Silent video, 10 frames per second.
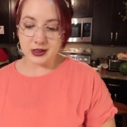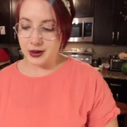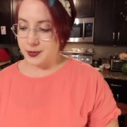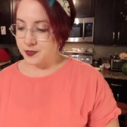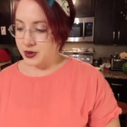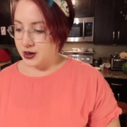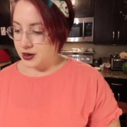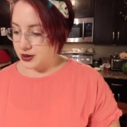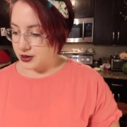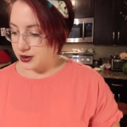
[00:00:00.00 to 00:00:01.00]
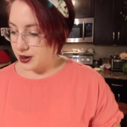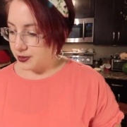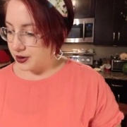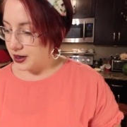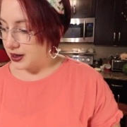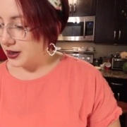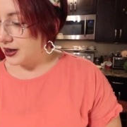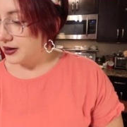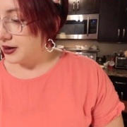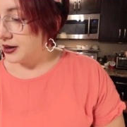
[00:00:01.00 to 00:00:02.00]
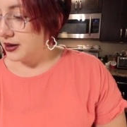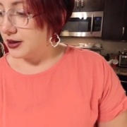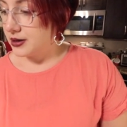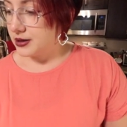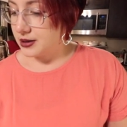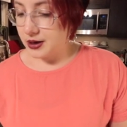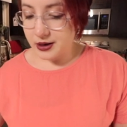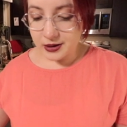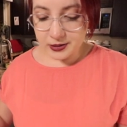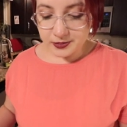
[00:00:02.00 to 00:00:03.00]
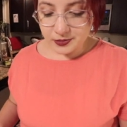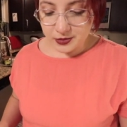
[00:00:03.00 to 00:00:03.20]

So, turned out pretty good. So,